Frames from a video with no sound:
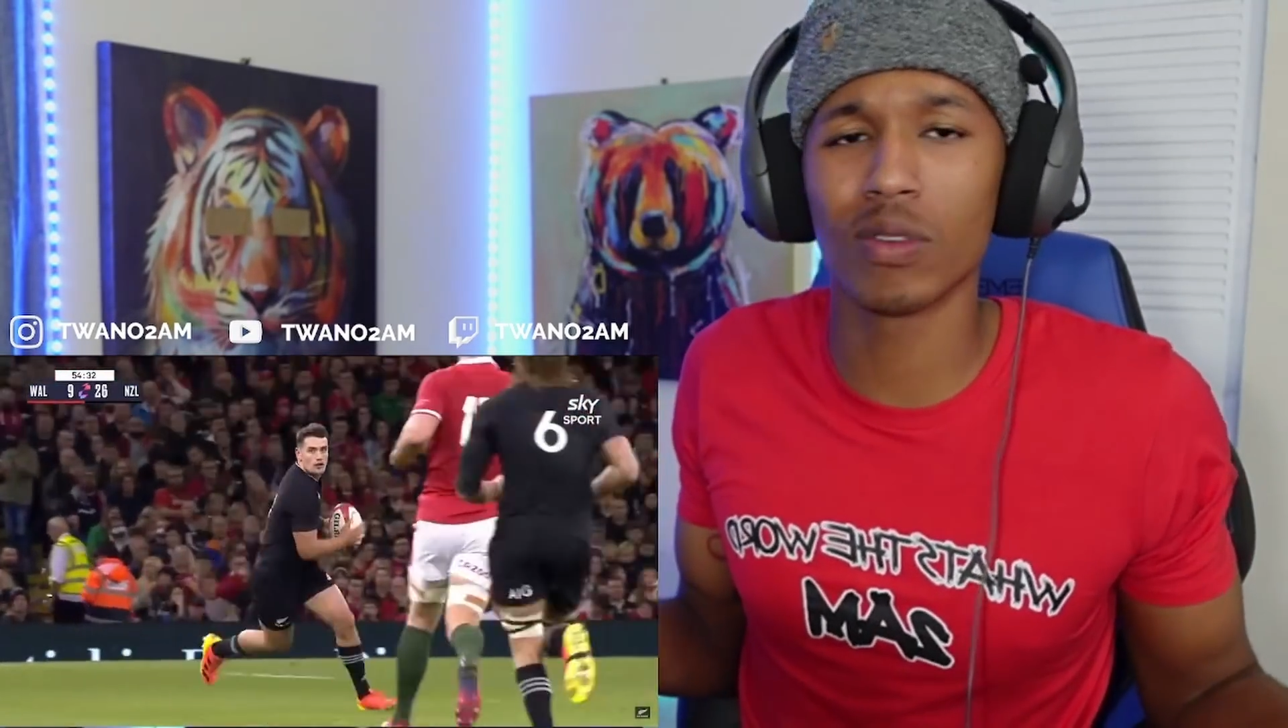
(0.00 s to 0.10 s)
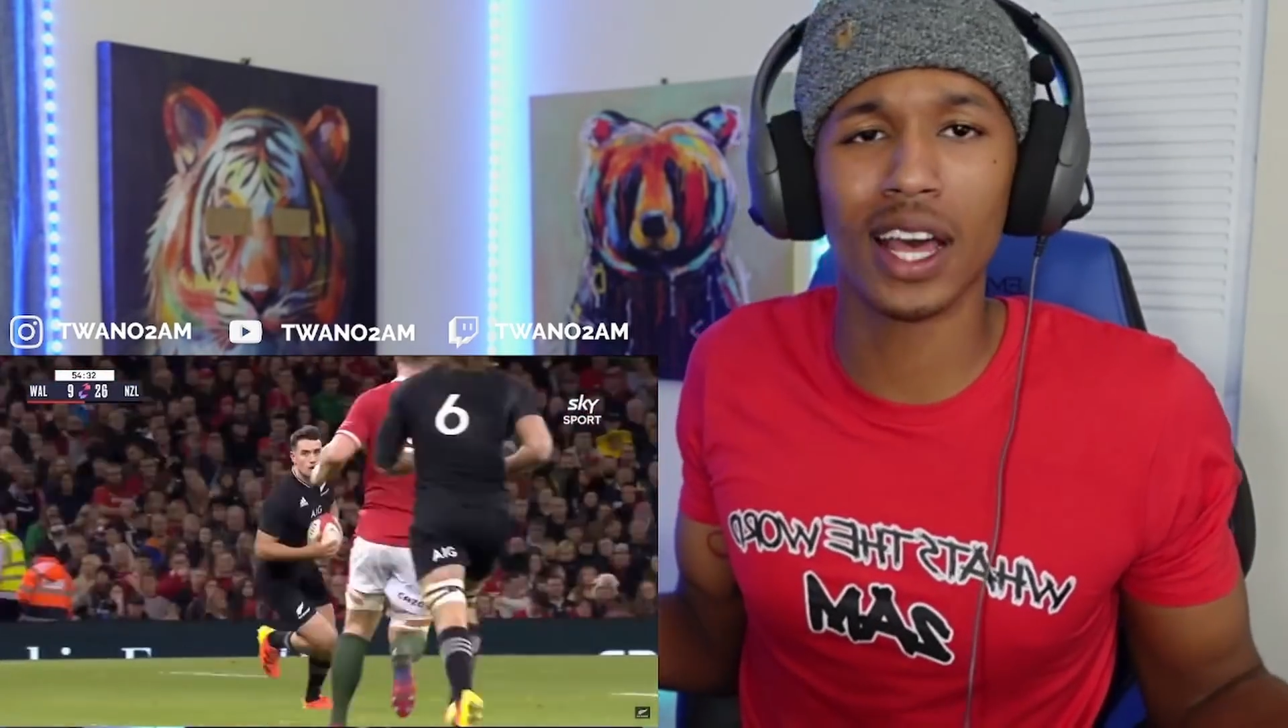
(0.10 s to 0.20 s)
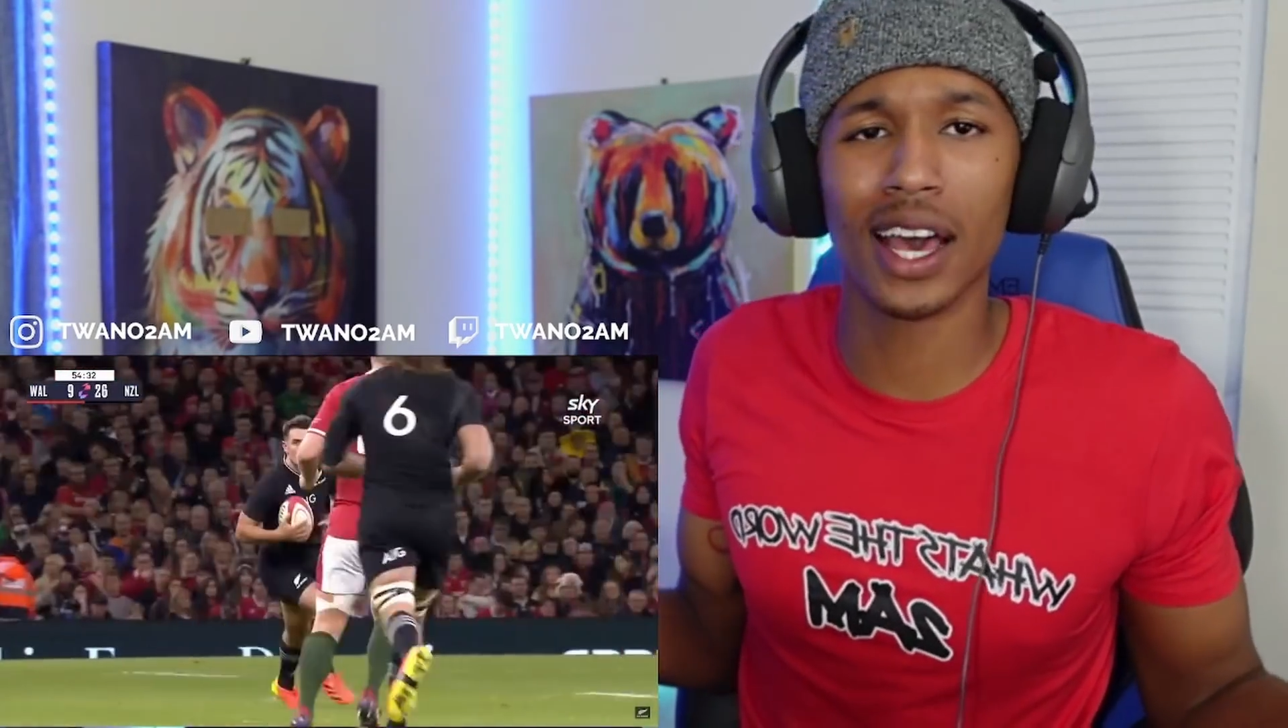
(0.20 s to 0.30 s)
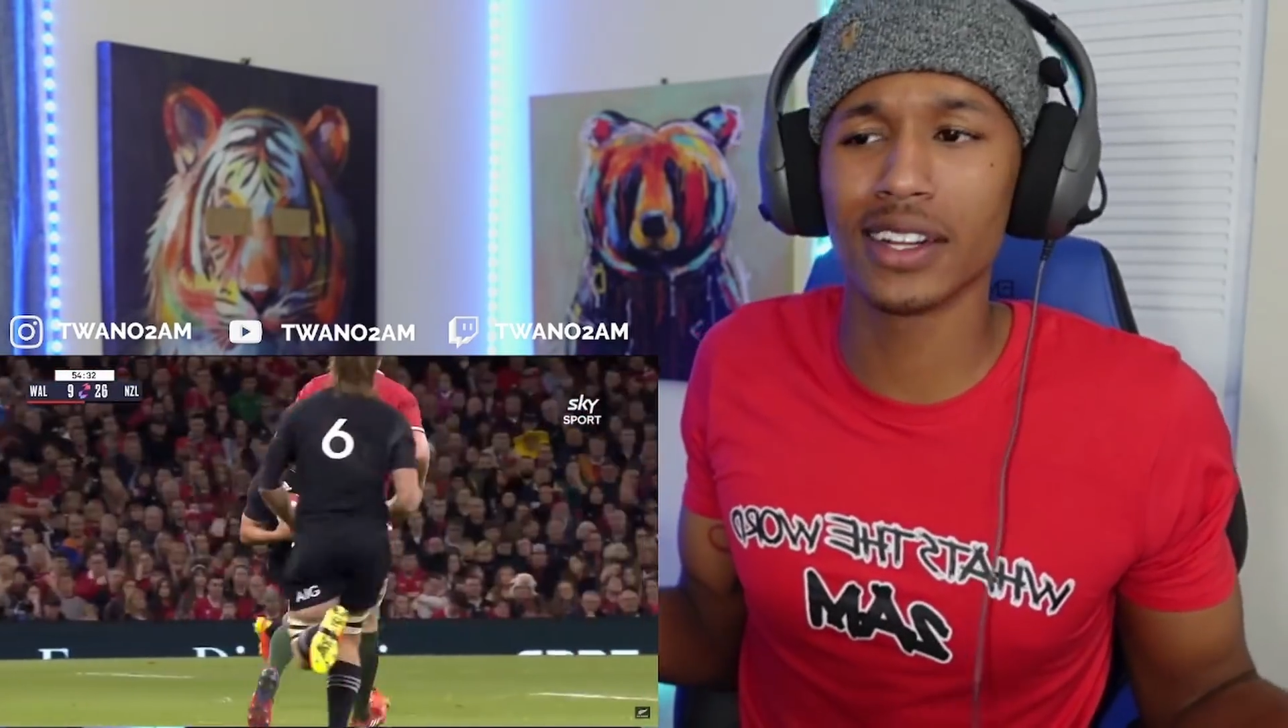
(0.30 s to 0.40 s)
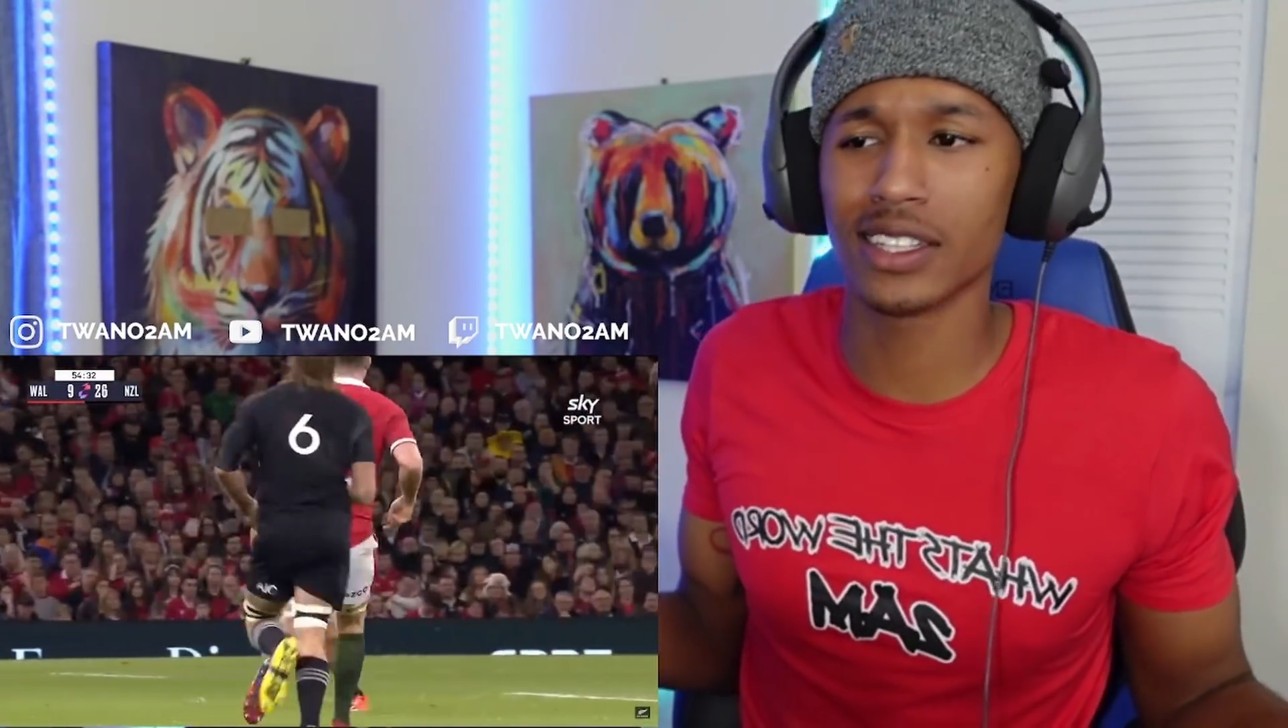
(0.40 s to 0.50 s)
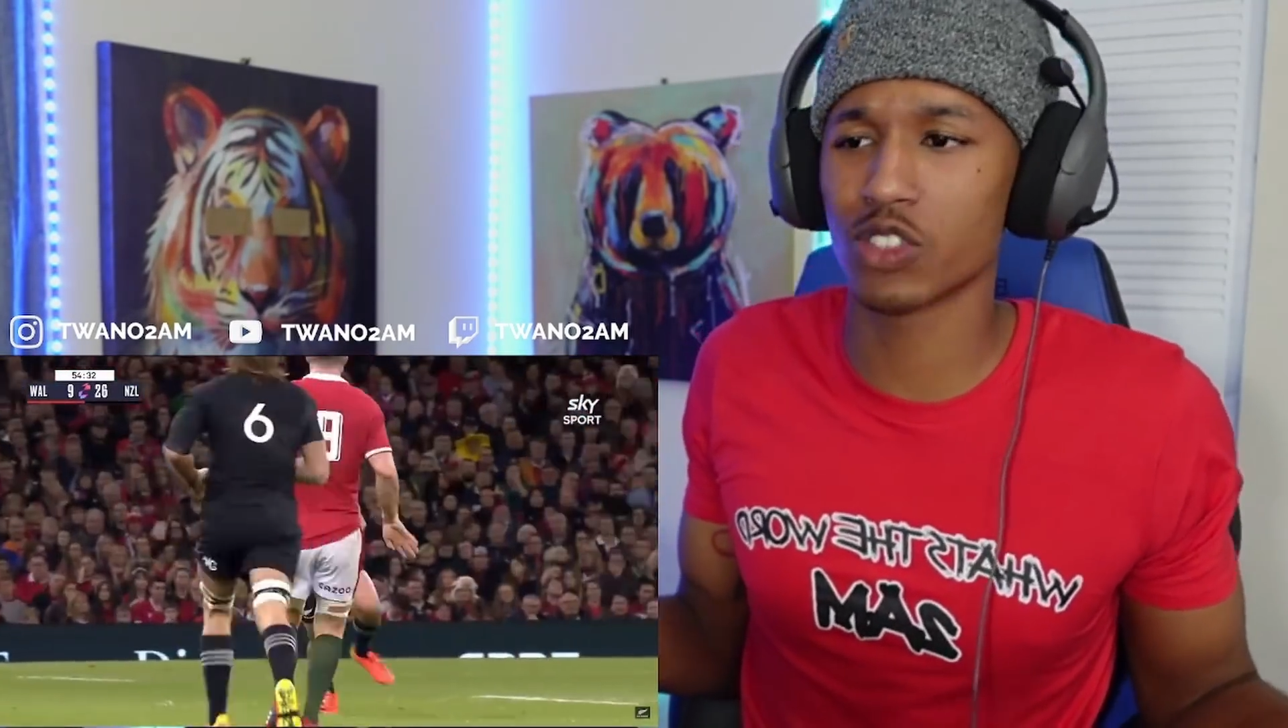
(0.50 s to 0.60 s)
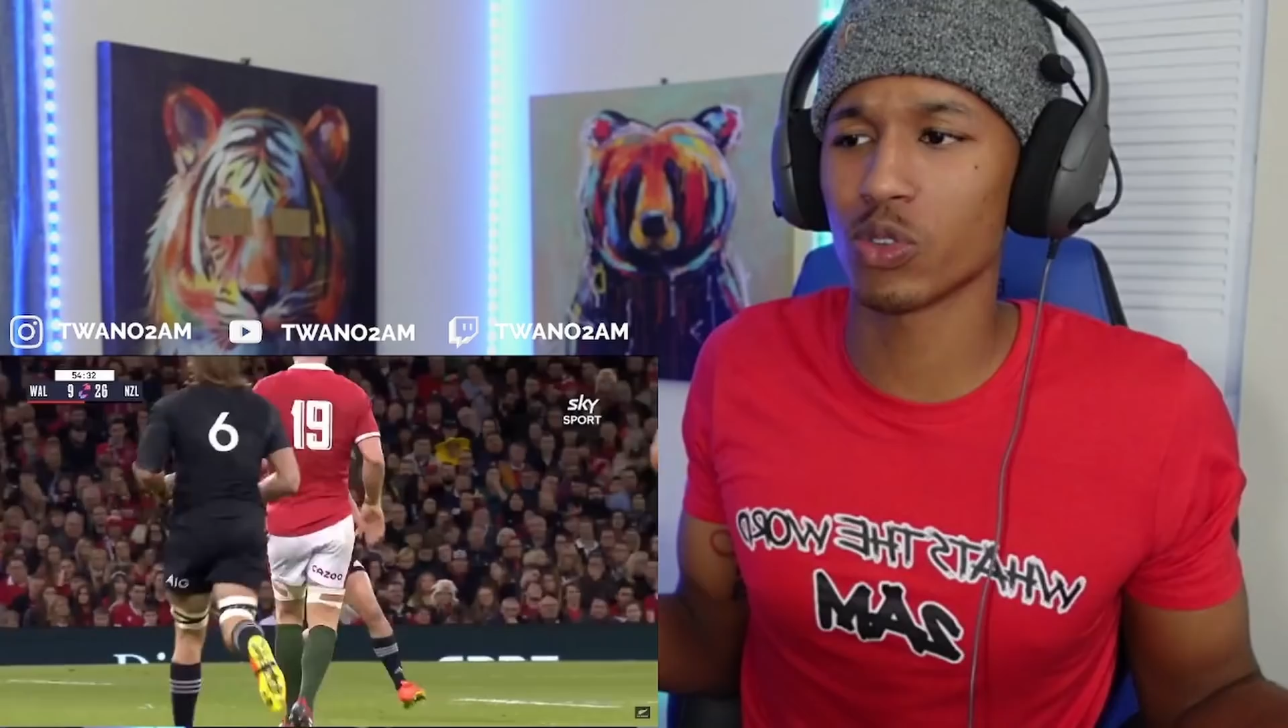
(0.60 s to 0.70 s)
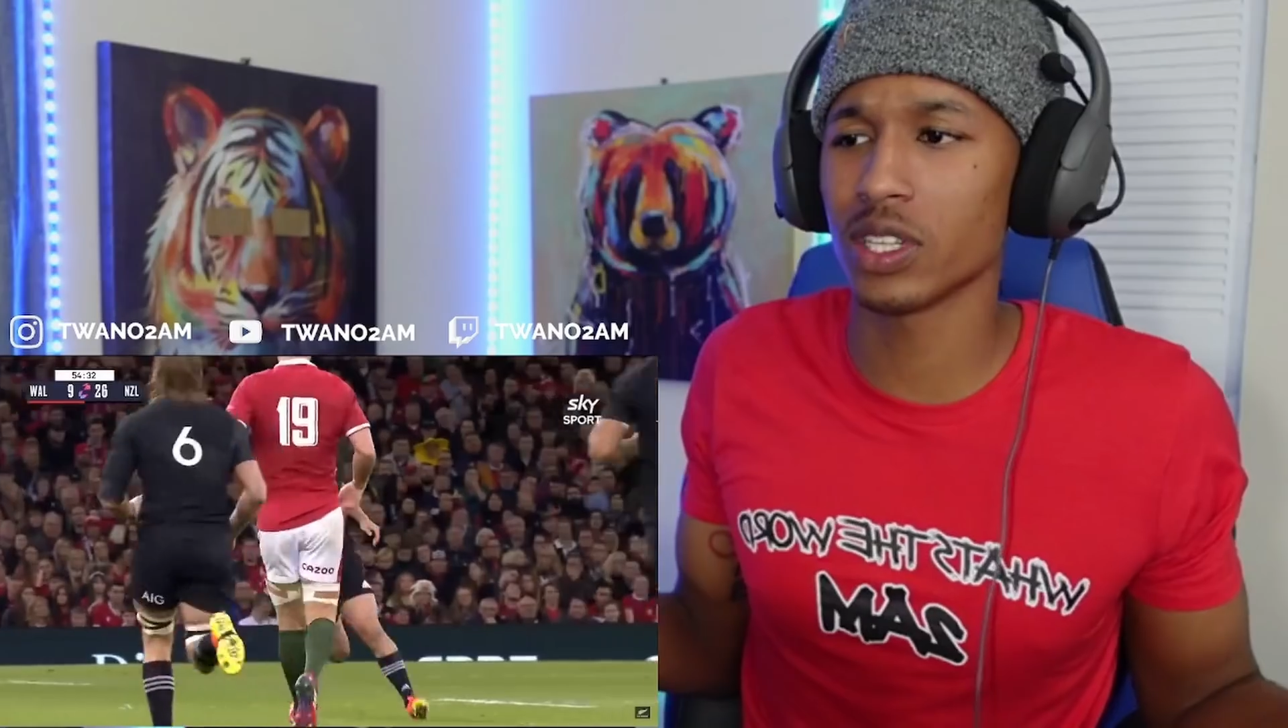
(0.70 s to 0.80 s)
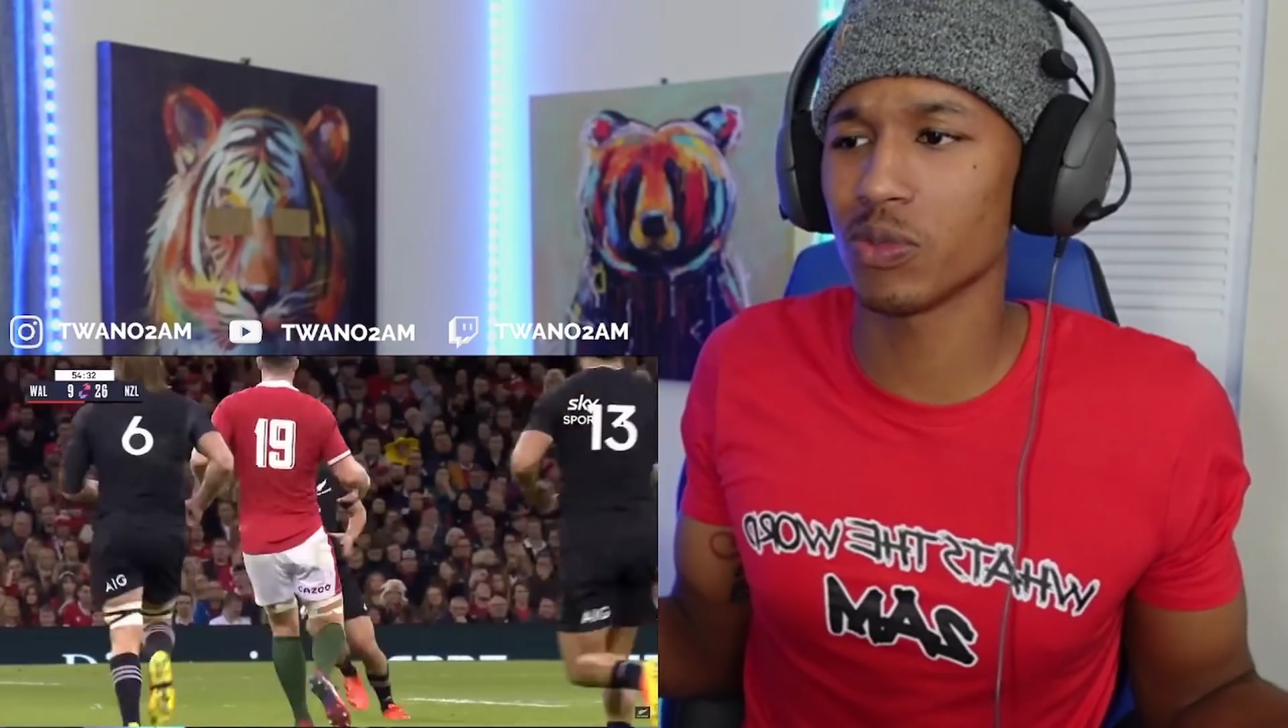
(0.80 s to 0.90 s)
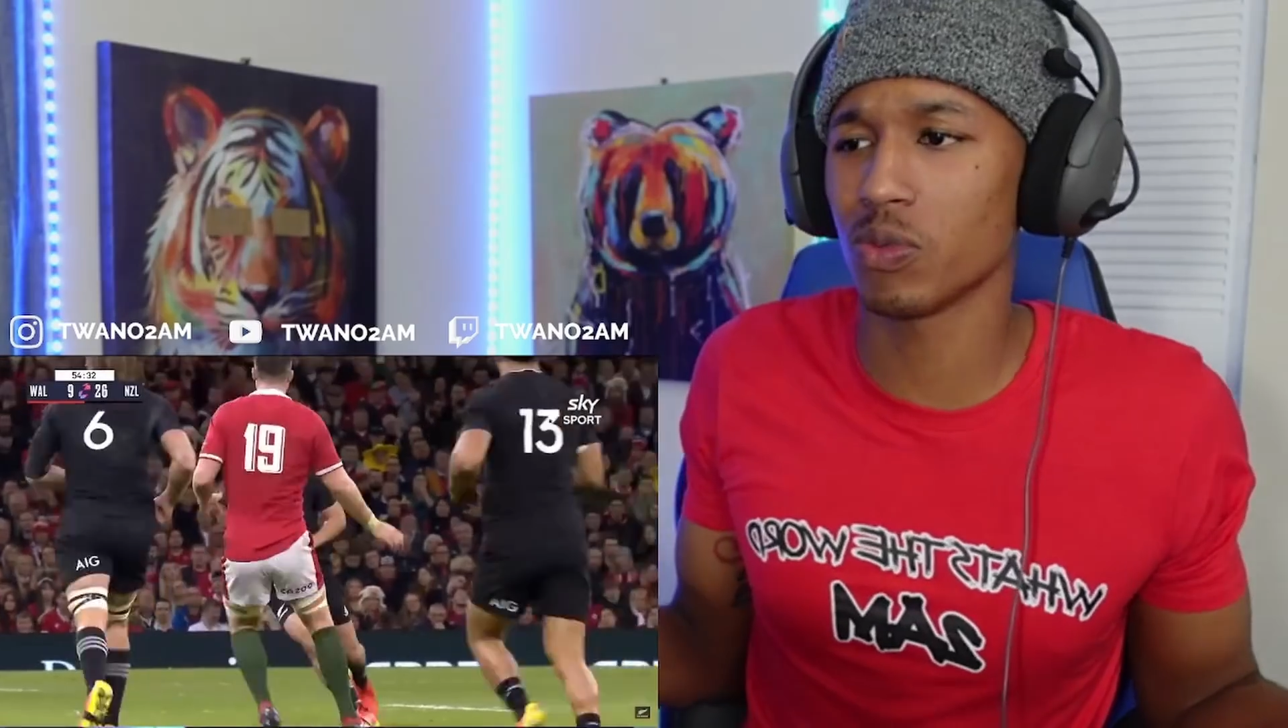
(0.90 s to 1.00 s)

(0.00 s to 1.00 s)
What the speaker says: 9-20,